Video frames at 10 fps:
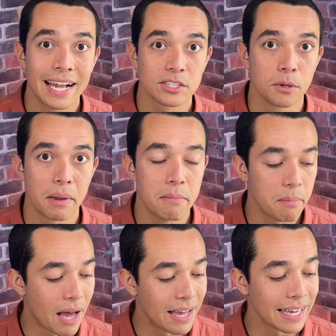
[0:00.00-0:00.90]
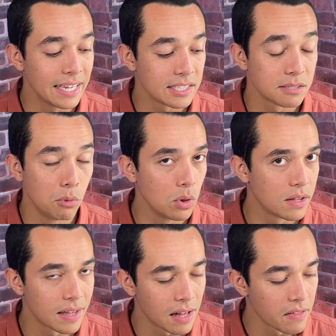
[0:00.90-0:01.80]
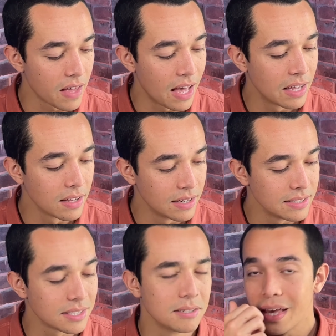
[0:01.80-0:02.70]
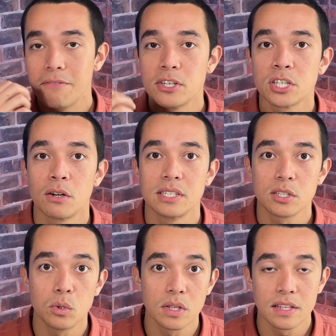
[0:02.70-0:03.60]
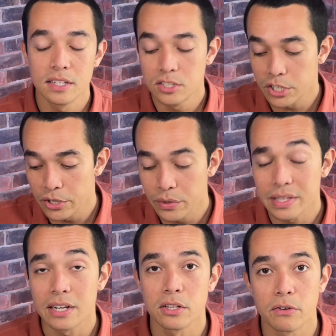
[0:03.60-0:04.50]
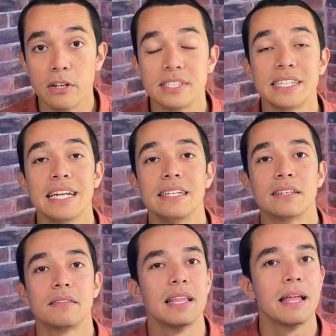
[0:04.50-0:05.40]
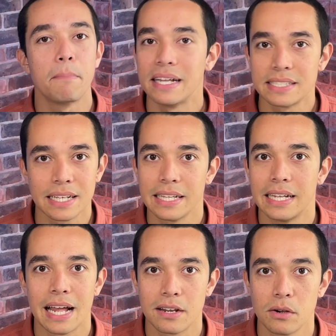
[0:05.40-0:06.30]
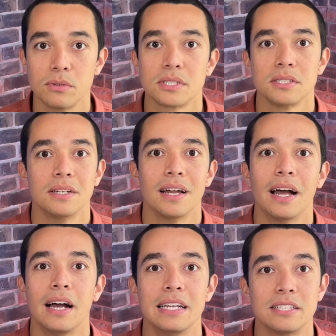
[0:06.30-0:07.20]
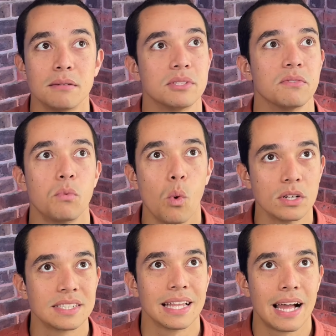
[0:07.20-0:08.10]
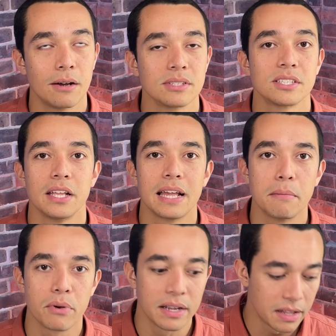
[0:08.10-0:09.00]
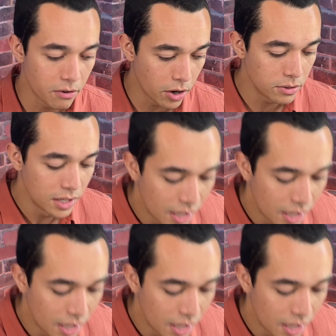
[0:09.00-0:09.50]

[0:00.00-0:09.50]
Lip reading: extra baby bag. It's smaller than other airlines. If your child is older than 2, they got their own seat, then they're basically an adult in terms of what's allowed, so they can bring in their own